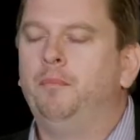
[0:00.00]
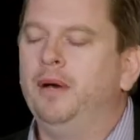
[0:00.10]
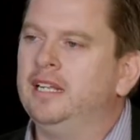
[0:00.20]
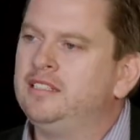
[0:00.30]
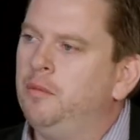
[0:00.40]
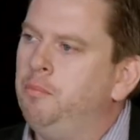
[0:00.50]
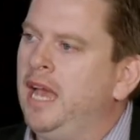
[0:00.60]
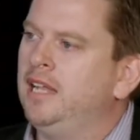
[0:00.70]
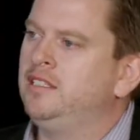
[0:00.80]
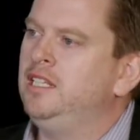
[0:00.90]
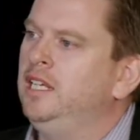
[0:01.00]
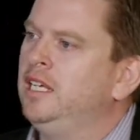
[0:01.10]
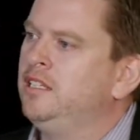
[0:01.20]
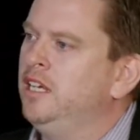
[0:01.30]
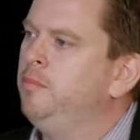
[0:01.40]
but it's about
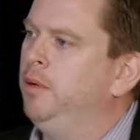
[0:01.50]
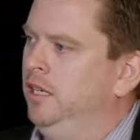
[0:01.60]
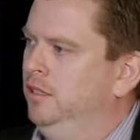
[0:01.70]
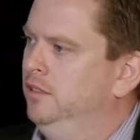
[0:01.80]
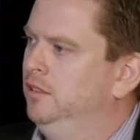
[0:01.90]
digging deeper.